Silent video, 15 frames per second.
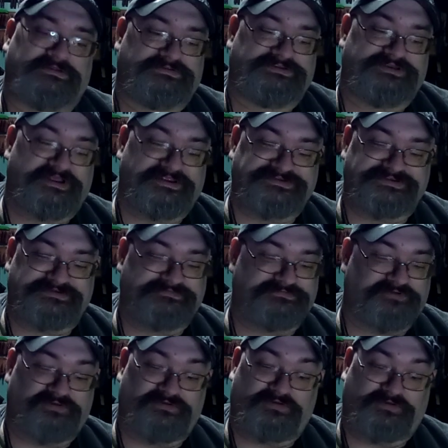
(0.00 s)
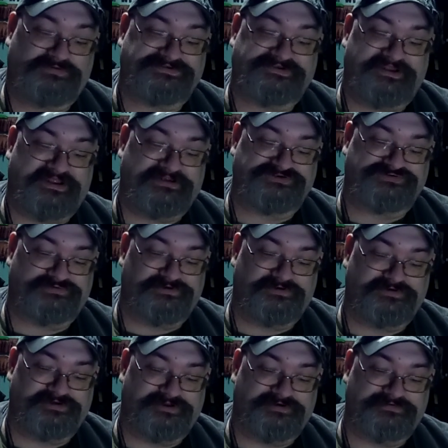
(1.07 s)
Nice, holds an edge real
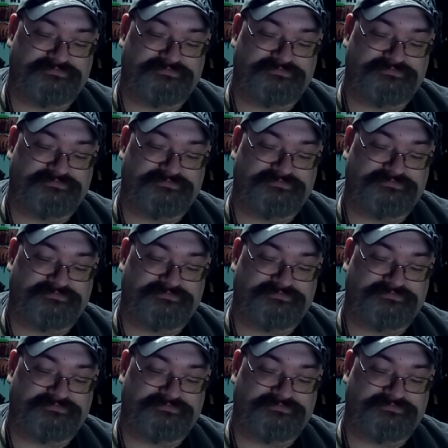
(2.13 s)
good.